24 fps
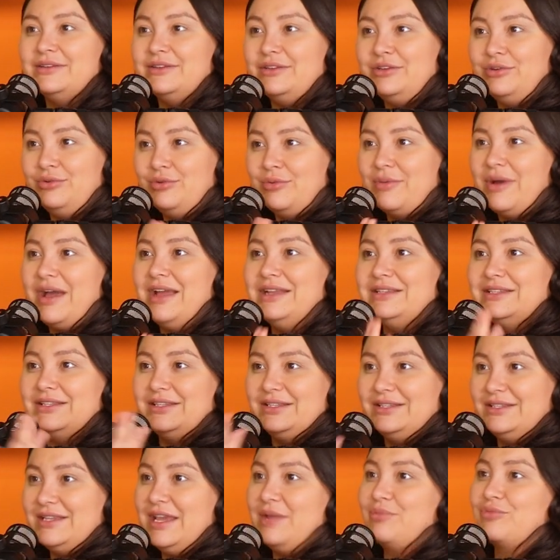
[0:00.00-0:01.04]
You abide to the
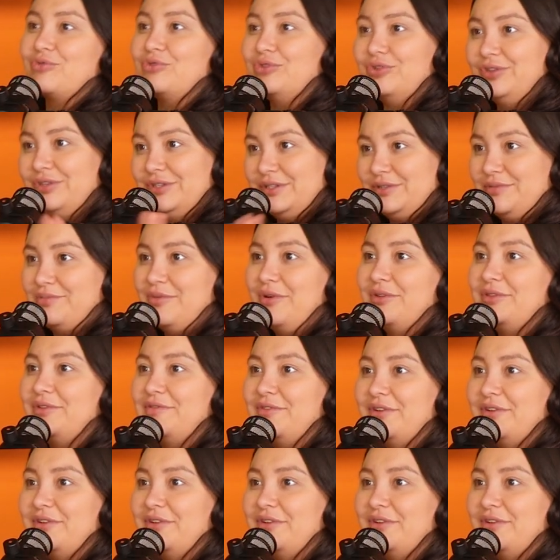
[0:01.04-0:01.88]
same rules to both of